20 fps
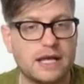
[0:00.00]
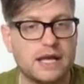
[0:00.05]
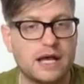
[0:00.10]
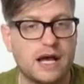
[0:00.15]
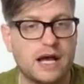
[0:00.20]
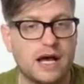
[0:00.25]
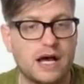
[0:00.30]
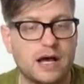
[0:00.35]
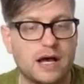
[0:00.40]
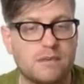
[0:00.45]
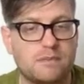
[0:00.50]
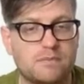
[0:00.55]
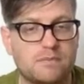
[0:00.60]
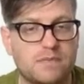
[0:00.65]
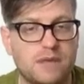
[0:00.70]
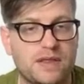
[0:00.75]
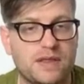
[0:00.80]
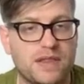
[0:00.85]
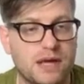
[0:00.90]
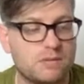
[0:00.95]
and
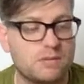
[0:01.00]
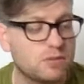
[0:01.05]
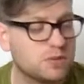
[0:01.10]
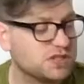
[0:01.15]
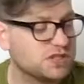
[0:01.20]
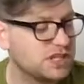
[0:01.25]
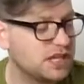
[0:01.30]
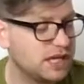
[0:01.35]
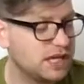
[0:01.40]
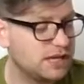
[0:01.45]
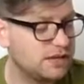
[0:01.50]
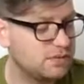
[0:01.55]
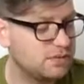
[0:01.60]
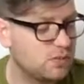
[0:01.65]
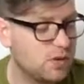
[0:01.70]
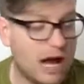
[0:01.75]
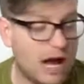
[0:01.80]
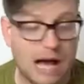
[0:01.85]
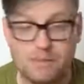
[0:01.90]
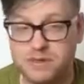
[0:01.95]
then we'll see
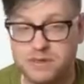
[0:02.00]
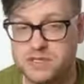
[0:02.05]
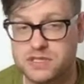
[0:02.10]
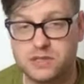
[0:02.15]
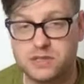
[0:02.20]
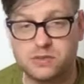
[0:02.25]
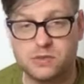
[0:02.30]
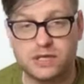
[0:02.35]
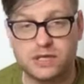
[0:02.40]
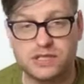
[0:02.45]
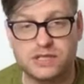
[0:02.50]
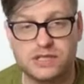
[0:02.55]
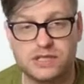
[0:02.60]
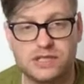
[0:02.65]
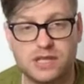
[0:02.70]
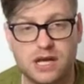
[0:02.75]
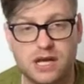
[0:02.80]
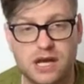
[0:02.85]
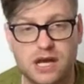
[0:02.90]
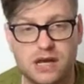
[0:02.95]
what happens in August.
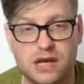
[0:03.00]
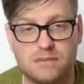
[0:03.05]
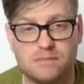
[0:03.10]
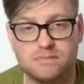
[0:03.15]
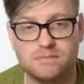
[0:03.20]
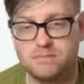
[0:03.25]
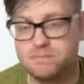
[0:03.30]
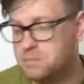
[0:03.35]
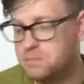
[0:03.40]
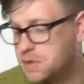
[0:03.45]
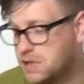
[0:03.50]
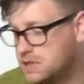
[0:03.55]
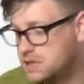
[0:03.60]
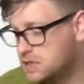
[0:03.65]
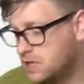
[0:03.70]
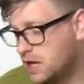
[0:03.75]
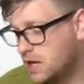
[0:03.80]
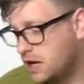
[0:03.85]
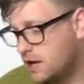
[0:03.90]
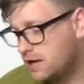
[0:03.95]

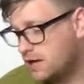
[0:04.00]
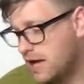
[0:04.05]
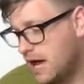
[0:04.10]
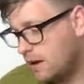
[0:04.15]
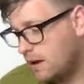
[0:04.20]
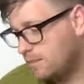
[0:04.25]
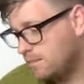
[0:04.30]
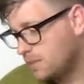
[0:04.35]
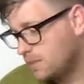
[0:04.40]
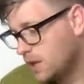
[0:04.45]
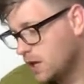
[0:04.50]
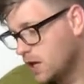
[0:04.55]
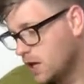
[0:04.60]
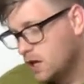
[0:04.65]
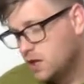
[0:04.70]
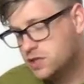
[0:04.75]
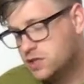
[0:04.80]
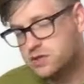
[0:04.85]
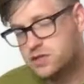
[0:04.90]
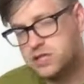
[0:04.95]
Yeah.
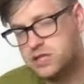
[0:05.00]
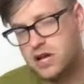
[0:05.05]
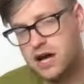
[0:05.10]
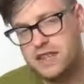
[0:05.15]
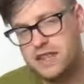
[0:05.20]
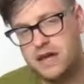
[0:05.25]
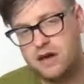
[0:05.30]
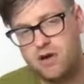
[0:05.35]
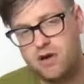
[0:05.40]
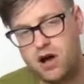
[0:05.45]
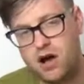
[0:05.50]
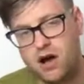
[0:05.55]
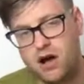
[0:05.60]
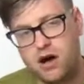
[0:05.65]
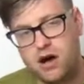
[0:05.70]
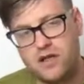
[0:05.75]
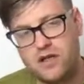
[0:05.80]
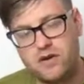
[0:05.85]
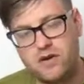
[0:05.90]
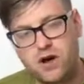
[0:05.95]
So tonight there
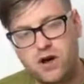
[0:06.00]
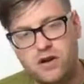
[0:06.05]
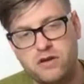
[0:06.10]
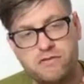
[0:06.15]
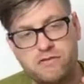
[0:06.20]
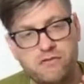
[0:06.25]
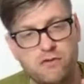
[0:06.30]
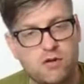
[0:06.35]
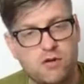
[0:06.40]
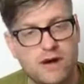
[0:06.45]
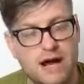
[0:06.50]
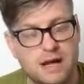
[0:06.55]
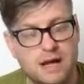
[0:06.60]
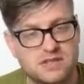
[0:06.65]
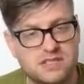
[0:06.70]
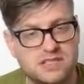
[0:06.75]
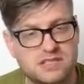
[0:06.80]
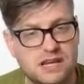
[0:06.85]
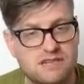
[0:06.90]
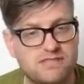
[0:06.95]
are only 4 rounds
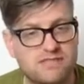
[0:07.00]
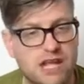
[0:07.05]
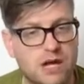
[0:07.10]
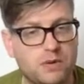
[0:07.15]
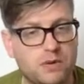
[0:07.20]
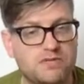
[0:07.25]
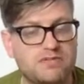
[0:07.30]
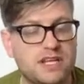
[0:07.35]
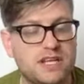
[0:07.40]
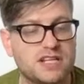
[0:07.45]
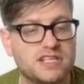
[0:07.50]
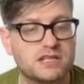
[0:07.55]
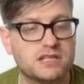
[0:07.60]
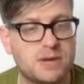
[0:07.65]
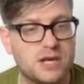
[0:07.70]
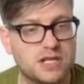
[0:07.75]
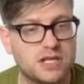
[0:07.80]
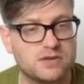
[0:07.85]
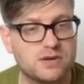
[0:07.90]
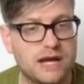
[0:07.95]
this evening. We've ditched the
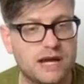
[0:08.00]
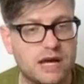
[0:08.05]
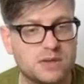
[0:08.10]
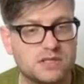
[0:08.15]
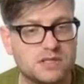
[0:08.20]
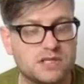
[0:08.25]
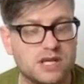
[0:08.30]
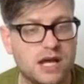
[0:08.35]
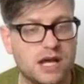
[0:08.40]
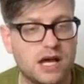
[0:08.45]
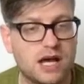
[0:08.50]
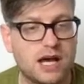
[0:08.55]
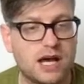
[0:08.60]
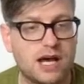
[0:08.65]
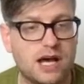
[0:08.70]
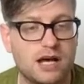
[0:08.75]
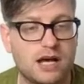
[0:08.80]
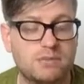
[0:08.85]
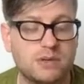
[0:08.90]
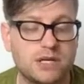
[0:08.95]
pitch round
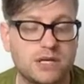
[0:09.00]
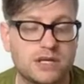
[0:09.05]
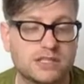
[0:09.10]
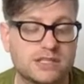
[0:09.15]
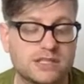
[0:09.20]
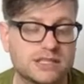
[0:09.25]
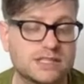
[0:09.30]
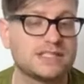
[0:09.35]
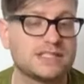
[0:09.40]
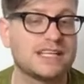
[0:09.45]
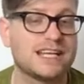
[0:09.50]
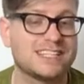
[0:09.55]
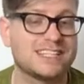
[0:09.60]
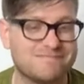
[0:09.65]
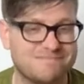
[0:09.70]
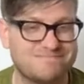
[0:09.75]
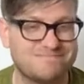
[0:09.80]
because, as I said,